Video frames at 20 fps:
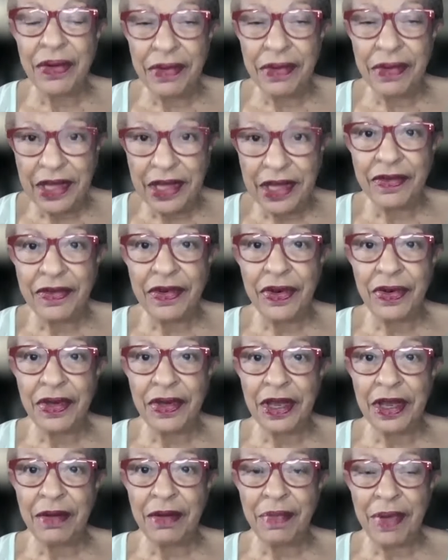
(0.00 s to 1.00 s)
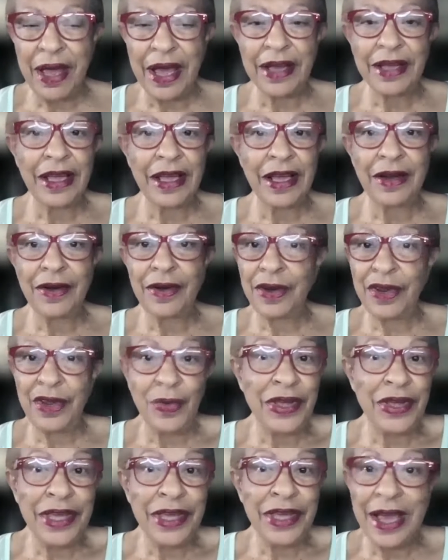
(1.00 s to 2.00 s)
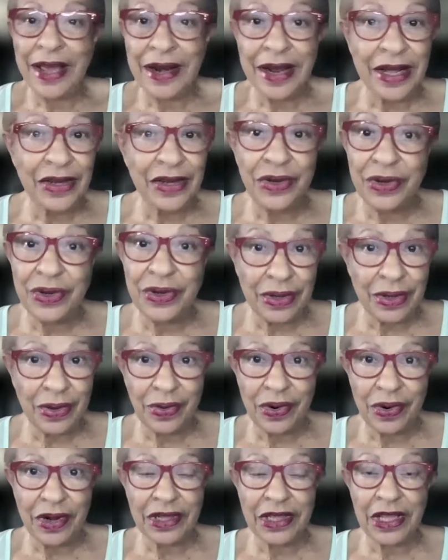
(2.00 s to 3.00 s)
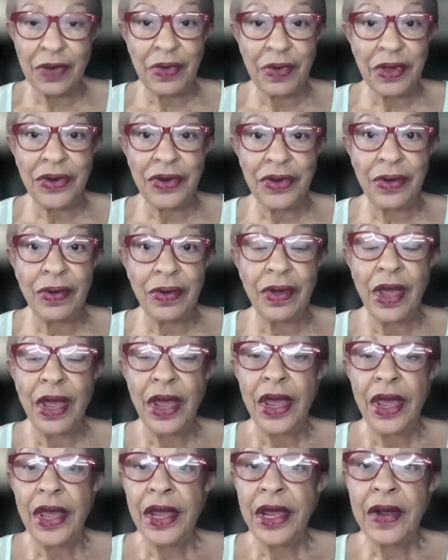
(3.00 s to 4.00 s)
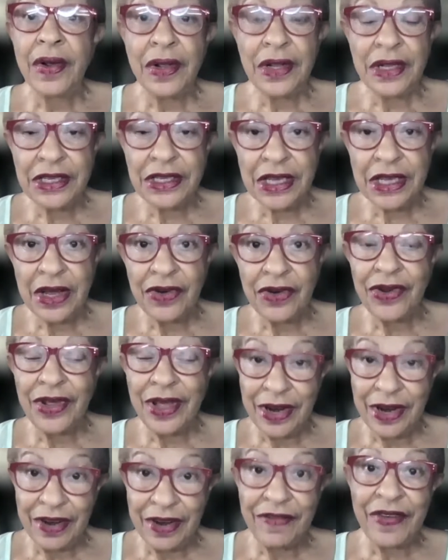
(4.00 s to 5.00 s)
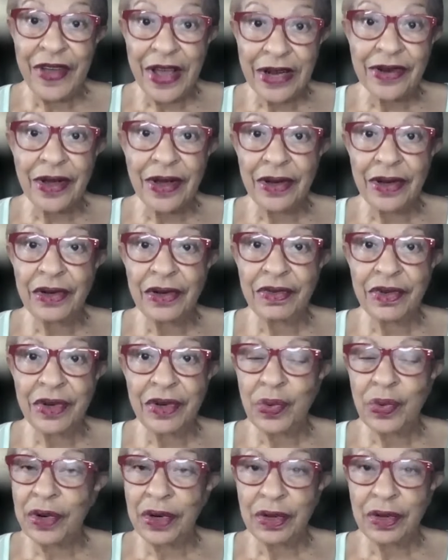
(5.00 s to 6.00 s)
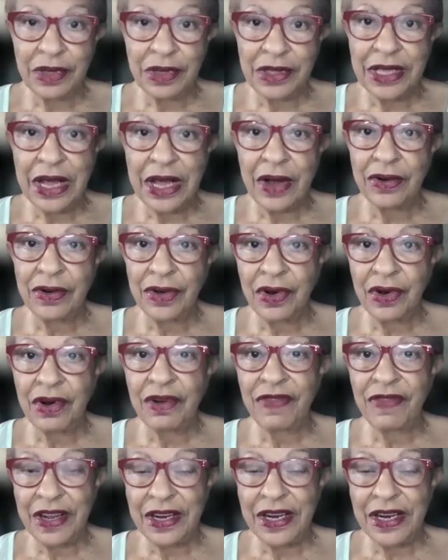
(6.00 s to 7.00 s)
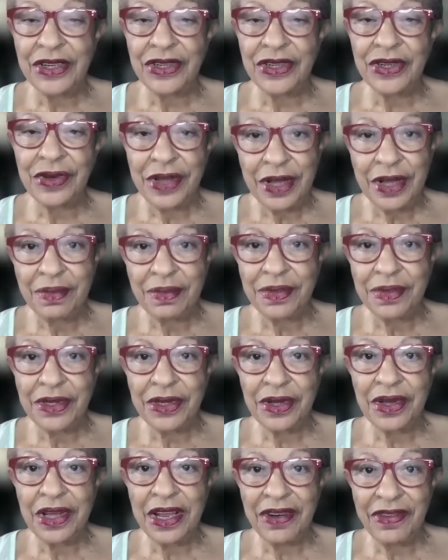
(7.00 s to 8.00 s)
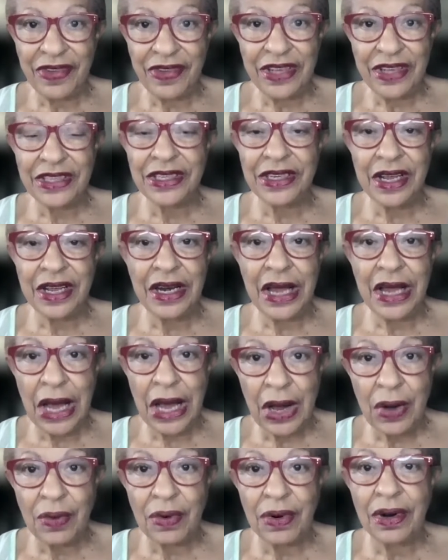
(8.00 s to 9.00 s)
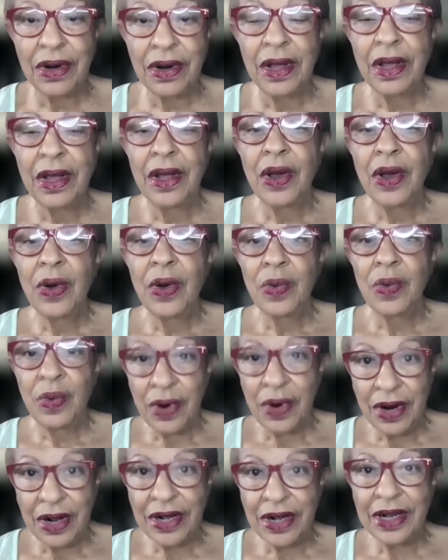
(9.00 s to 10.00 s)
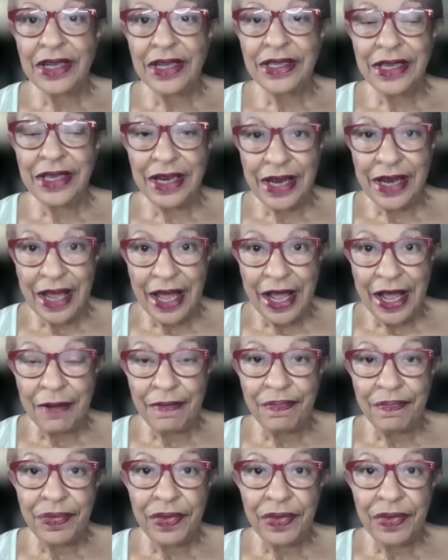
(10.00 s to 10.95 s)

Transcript: You give and you get back. And we cannot do the work that we do here in this country and, in fact, all over the world without your financial help. So invest in our work today.